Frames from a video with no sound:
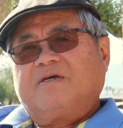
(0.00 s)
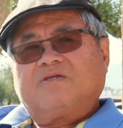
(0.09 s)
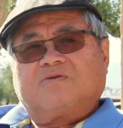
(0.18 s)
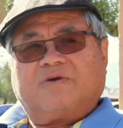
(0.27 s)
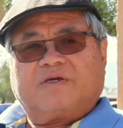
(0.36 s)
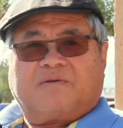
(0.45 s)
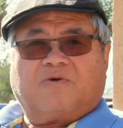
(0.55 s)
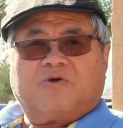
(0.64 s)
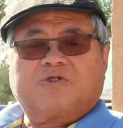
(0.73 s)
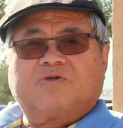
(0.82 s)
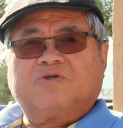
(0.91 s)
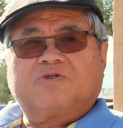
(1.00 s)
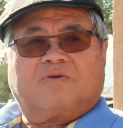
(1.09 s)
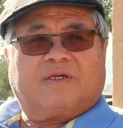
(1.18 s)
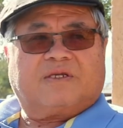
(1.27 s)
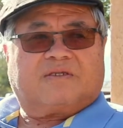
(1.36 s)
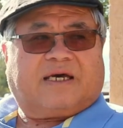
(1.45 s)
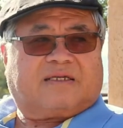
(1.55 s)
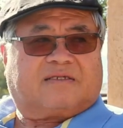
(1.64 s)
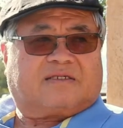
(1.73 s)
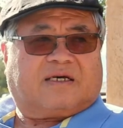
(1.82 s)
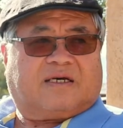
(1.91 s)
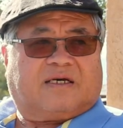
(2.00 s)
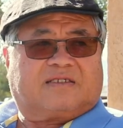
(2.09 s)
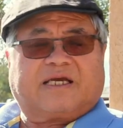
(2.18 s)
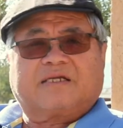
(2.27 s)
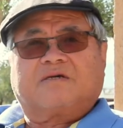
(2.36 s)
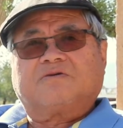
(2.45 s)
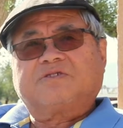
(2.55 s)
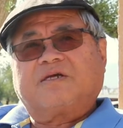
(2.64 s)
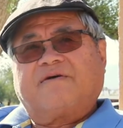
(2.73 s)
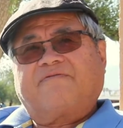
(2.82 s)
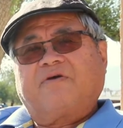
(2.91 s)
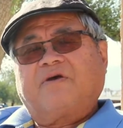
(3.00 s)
doing commercials or any of that technical stuff.